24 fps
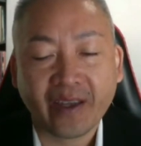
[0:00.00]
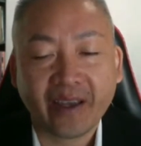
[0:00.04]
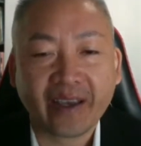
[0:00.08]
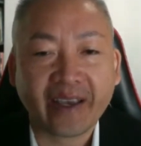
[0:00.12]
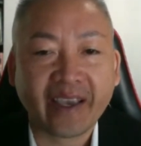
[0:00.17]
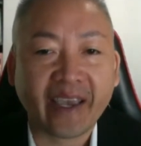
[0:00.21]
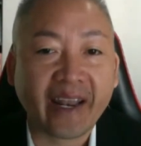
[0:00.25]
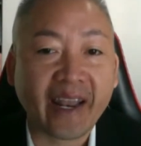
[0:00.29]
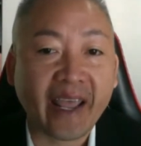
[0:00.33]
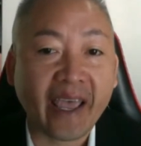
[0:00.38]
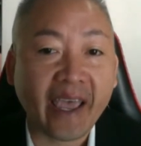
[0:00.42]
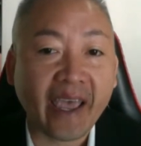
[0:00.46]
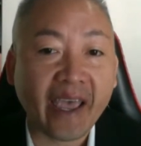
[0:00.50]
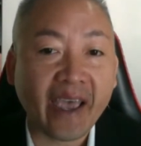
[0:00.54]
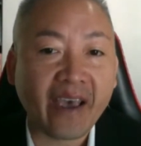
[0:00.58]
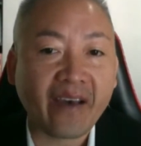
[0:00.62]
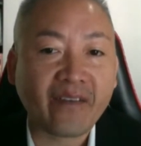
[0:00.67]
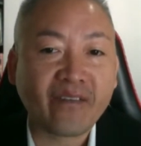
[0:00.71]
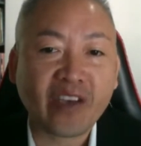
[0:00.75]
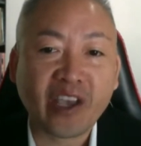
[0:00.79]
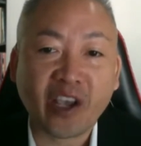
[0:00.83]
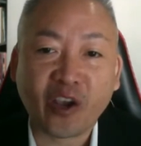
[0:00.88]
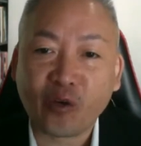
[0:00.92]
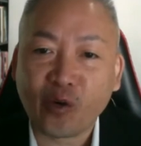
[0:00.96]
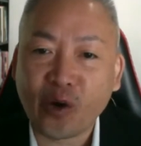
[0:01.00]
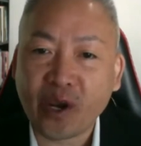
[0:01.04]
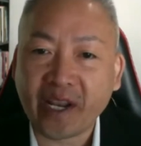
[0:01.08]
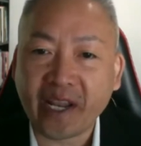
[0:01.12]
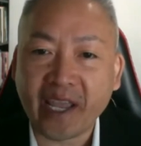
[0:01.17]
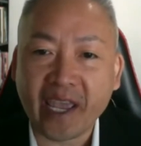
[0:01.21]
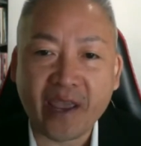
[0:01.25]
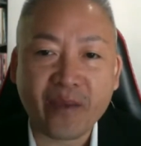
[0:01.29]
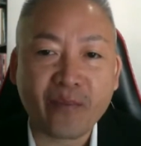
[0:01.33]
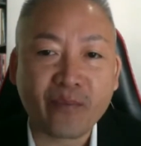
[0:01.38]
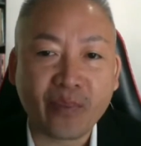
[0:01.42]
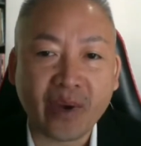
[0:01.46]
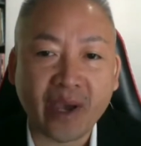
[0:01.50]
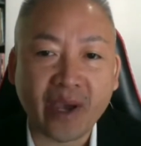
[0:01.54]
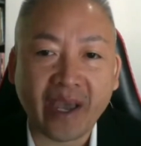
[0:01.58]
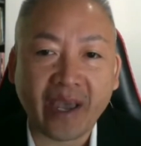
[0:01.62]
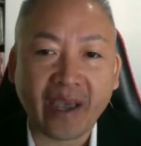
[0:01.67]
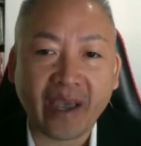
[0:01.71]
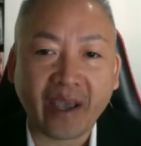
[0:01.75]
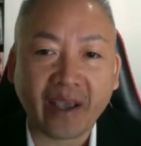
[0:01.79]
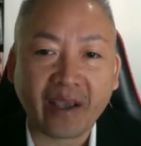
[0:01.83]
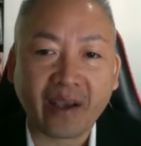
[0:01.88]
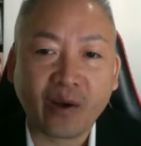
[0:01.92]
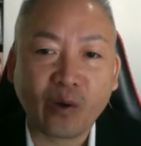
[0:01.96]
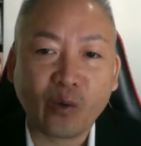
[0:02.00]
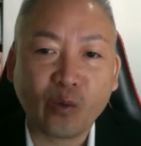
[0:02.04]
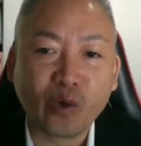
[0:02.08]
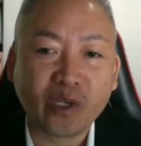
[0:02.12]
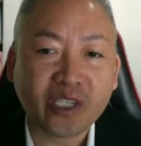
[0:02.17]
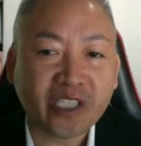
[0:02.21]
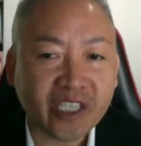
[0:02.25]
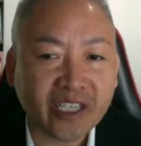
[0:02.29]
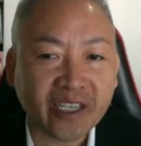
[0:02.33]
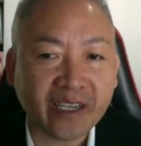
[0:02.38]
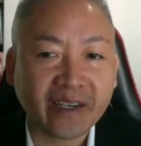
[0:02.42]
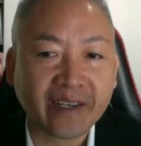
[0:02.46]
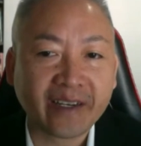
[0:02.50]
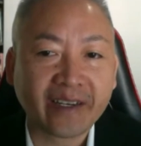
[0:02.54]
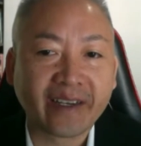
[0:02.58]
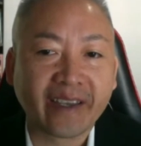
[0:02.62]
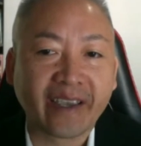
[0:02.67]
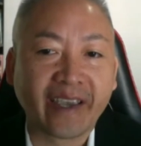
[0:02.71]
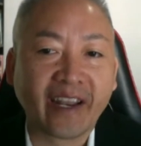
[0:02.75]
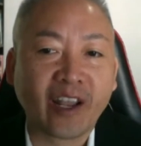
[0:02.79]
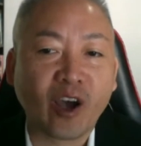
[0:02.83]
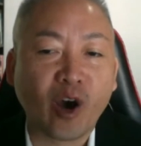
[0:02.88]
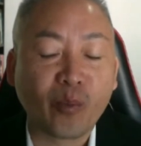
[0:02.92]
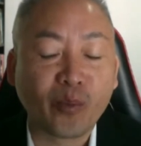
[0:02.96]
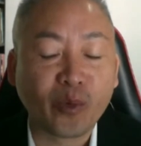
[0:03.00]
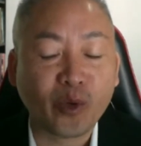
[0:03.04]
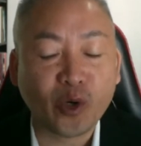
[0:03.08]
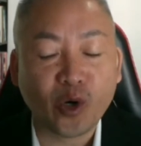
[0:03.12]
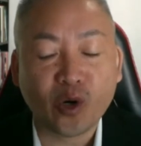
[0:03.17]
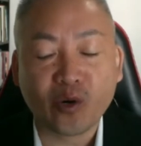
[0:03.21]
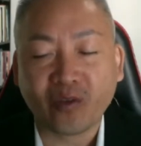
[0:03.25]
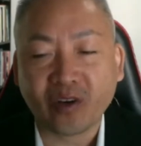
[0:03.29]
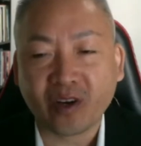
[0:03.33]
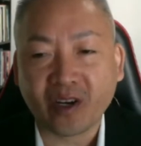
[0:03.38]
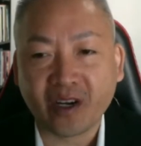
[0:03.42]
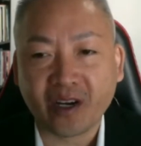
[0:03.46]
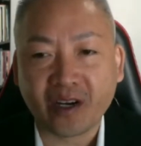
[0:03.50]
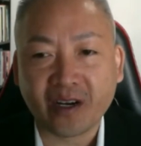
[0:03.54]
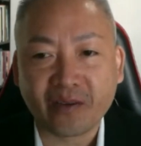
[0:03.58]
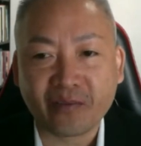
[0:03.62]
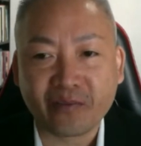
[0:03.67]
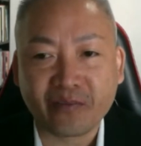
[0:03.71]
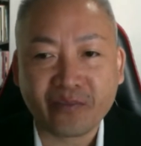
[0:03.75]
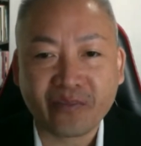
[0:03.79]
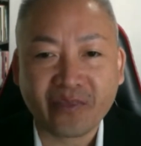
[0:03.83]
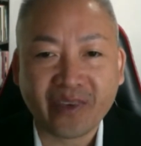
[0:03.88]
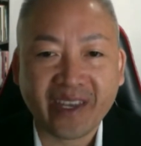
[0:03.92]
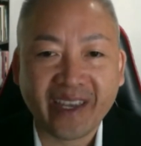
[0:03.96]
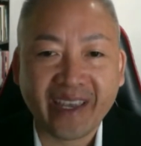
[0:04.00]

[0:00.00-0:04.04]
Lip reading: can have a great impact, which can help you overcome